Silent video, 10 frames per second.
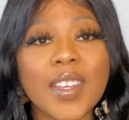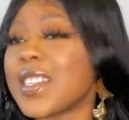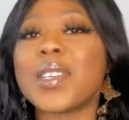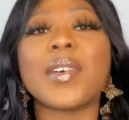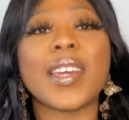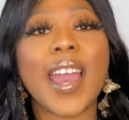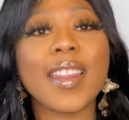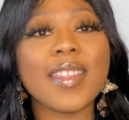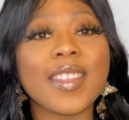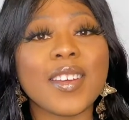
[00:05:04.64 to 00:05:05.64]
So
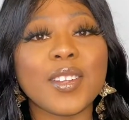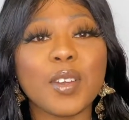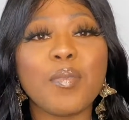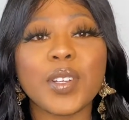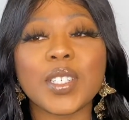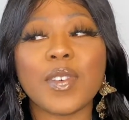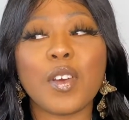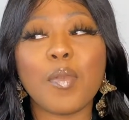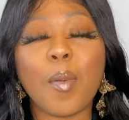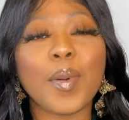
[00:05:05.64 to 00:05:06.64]
again, the glute bridge is
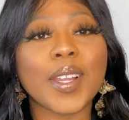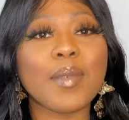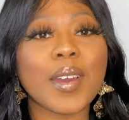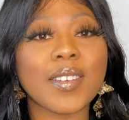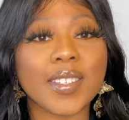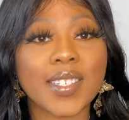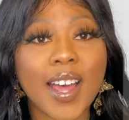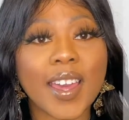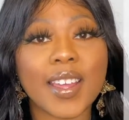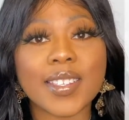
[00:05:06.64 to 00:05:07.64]
very popular because it
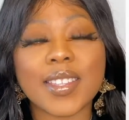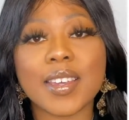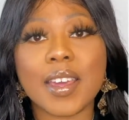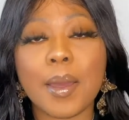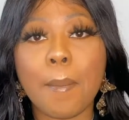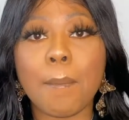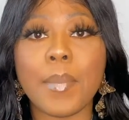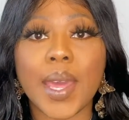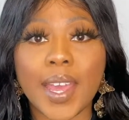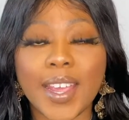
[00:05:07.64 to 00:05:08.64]
targets the
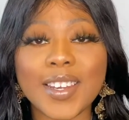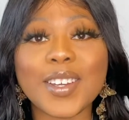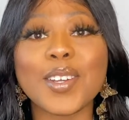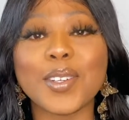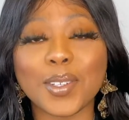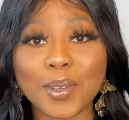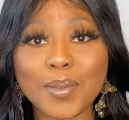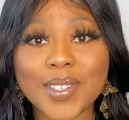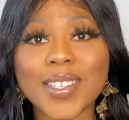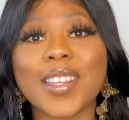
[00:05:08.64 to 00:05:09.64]
main
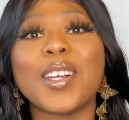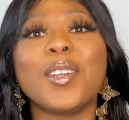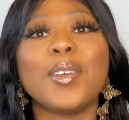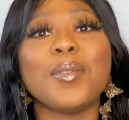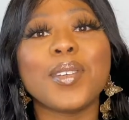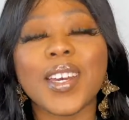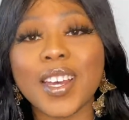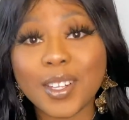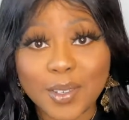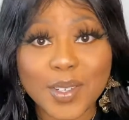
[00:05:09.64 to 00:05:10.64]
glutes, the
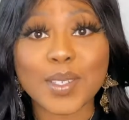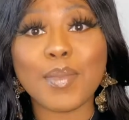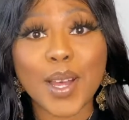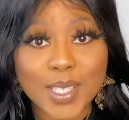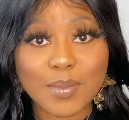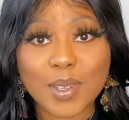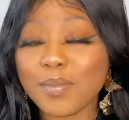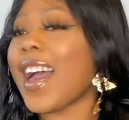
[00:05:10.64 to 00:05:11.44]
gluteus maximum,